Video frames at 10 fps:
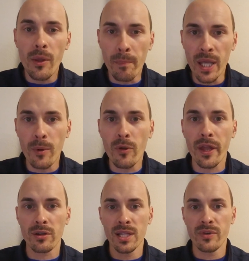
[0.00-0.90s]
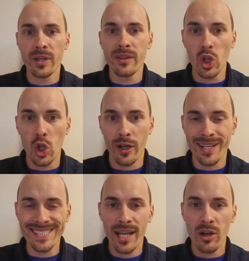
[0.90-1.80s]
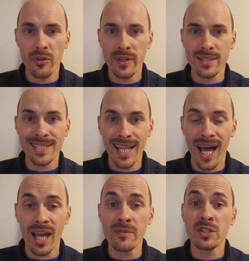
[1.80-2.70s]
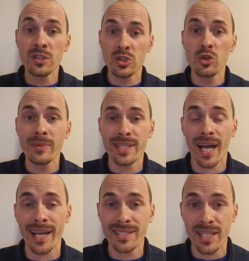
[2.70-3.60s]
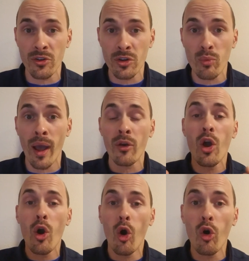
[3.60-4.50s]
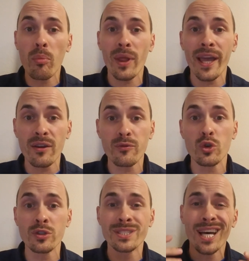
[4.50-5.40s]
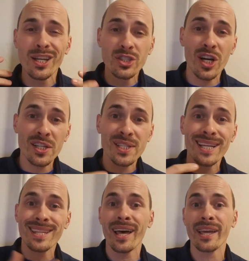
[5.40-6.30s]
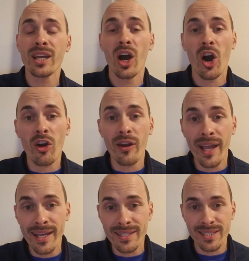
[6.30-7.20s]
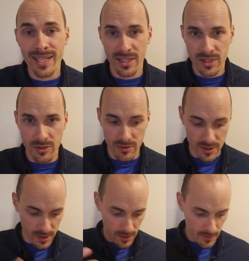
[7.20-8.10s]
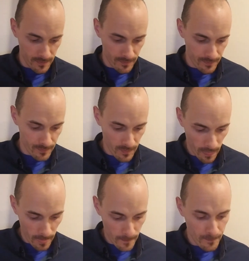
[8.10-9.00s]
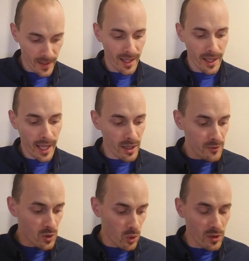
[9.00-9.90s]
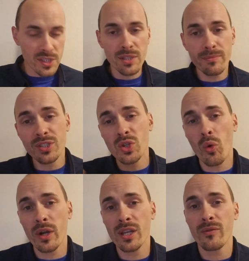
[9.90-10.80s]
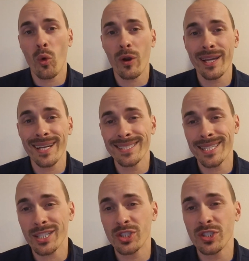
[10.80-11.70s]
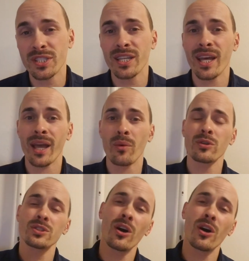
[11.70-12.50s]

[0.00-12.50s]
the people that are living the longest, healthiest lives consume a diet centered around whole plant foods, just like our ancestors. And of course, the majority of organizations today, we're